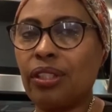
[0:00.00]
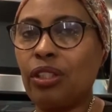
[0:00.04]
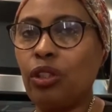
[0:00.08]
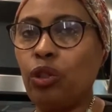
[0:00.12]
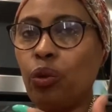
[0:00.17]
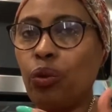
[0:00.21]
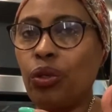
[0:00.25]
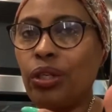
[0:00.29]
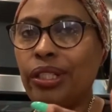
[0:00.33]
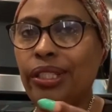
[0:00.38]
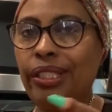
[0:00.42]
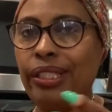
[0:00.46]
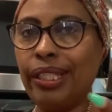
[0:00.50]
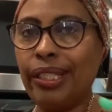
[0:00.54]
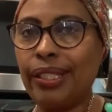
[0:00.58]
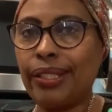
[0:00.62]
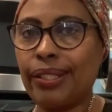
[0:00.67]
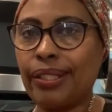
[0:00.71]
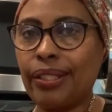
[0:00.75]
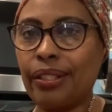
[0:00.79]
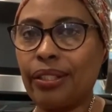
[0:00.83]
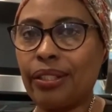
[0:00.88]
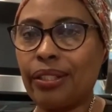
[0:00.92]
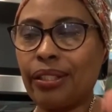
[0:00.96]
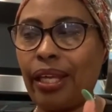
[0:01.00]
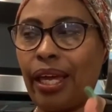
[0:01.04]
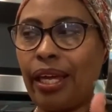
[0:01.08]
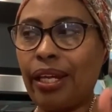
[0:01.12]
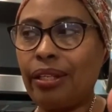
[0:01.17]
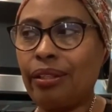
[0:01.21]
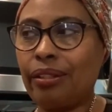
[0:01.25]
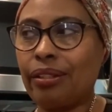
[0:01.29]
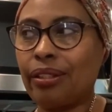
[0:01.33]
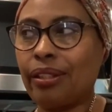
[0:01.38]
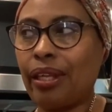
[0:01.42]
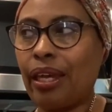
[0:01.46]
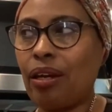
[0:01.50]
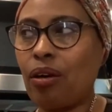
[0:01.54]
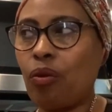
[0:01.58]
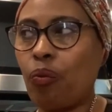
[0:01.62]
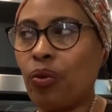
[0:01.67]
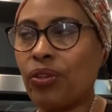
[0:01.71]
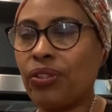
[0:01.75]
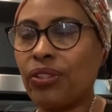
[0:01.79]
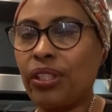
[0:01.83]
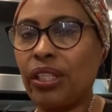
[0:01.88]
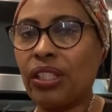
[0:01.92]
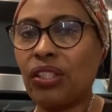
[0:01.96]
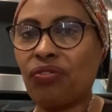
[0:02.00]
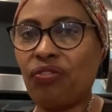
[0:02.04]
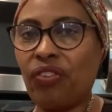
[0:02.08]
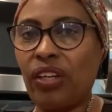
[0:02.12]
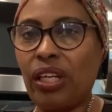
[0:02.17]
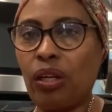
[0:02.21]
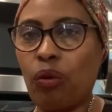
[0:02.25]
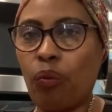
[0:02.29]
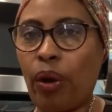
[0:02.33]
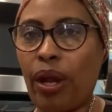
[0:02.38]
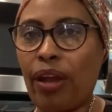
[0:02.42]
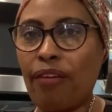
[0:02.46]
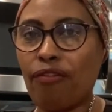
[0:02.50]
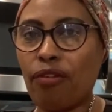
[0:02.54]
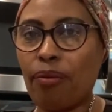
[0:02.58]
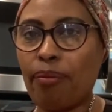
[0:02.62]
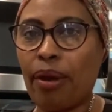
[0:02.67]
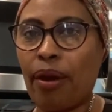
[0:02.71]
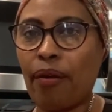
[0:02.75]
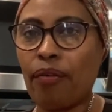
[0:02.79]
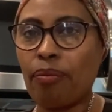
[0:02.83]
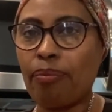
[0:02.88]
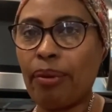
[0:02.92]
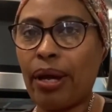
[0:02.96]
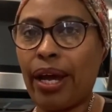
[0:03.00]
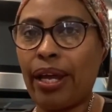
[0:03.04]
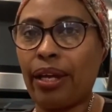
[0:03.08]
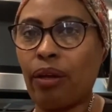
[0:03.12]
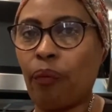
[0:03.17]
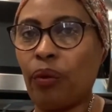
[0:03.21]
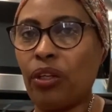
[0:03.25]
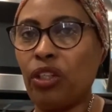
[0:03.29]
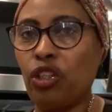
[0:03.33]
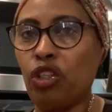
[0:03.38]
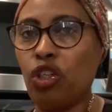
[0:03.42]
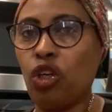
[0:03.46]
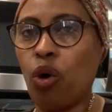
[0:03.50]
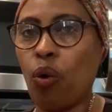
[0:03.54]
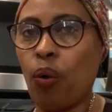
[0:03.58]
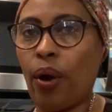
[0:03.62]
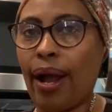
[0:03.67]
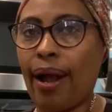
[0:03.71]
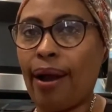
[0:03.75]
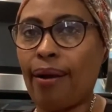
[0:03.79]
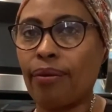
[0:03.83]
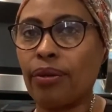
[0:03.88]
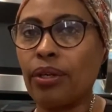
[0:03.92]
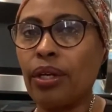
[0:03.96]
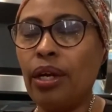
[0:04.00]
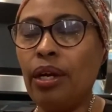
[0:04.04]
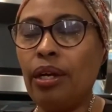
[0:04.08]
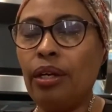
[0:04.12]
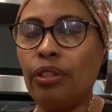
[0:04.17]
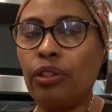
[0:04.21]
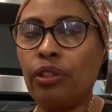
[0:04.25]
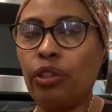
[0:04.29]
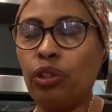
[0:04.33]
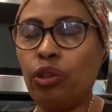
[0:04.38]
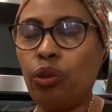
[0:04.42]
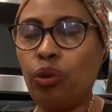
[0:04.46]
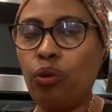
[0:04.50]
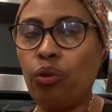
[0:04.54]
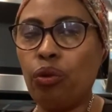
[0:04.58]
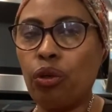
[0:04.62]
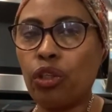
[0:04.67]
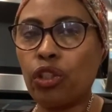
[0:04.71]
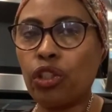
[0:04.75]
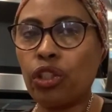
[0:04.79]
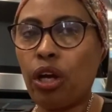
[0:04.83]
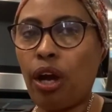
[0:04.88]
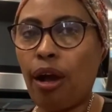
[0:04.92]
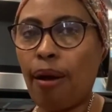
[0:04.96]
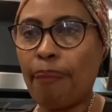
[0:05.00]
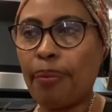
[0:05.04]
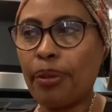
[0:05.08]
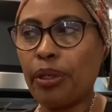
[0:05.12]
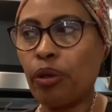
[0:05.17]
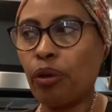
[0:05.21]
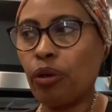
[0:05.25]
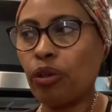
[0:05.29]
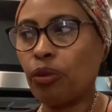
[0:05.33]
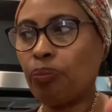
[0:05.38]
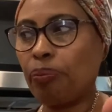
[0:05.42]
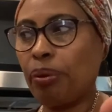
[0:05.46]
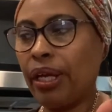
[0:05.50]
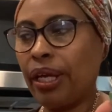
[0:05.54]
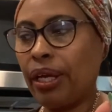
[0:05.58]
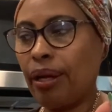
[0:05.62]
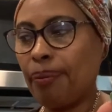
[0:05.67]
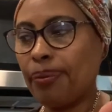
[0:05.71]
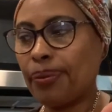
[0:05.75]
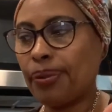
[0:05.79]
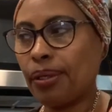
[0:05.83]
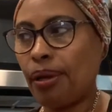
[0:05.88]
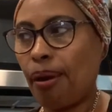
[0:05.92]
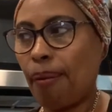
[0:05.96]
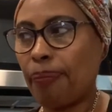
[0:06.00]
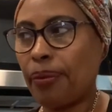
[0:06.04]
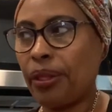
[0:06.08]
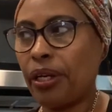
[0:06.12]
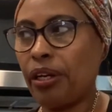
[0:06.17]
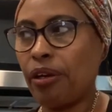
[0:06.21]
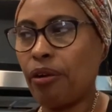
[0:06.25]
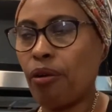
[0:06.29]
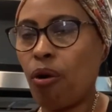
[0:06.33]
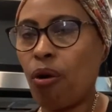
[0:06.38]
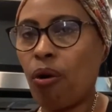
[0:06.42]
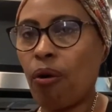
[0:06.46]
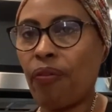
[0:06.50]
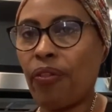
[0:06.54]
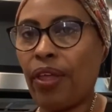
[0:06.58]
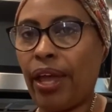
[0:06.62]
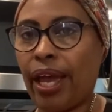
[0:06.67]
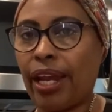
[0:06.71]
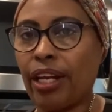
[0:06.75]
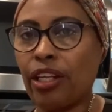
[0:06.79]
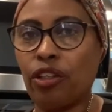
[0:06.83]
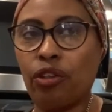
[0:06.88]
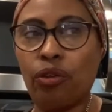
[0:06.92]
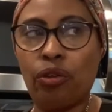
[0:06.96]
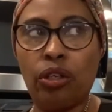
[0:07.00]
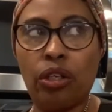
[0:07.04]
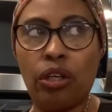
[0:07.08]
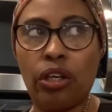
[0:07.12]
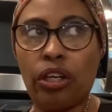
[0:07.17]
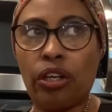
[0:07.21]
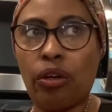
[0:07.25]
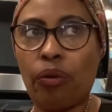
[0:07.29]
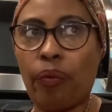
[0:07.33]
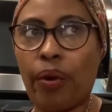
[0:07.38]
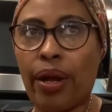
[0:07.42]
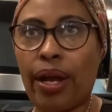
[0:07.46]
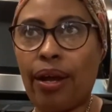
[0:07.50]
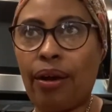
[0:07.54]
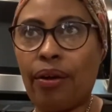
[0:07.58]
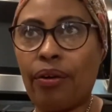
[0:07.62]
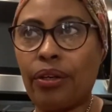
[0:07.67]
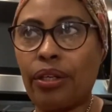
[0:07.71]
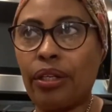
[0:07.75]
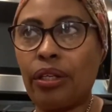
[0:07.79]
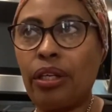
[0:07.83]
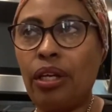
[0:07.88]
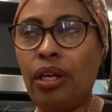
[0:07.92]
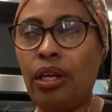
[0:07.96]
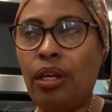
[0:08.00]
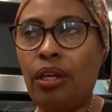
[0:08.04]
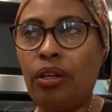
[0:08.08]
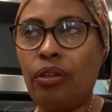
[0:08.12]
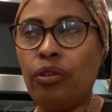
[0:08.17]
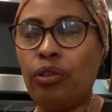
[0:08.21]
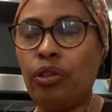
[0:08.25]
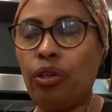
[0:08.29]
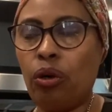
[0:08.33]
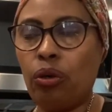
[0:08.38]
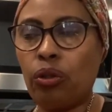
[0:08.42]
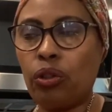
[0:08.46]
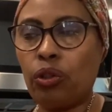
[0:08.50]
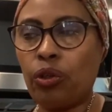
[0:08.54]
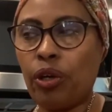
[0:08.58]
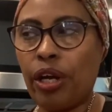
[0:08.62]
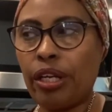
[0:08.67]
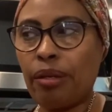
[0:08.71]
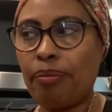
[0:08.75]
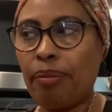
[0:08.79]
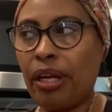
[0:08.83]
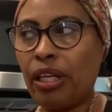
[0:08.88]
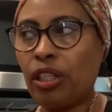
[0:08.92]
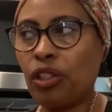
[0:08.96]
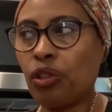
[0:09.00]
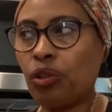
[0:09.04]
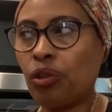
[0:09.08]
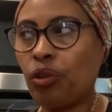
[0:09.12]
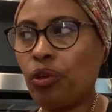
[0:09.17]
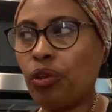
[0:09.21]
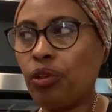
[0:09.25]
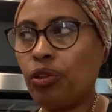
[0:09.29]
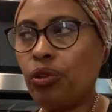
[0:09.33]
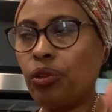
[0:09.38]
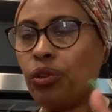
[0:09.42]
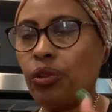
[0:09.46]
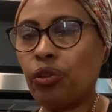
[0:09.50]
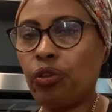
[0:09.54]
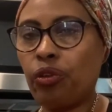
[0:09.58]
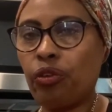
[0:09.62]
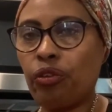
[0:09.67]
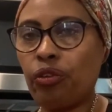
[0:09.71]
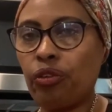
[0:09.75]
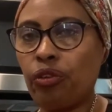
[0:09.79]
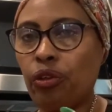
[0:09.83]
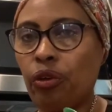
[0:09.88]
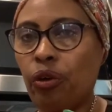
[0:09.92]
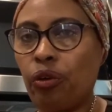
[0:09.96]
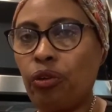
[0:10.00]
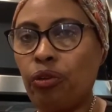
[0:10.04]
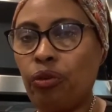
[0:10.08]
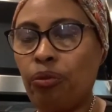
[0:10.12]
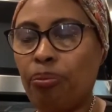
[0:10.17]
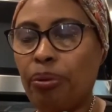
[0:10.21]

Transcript: do the distance, stay, stay six feet away from everybody when you go out to do your shopping or to pick up something and all that and you're looking around and you know trying to make sure you you know you're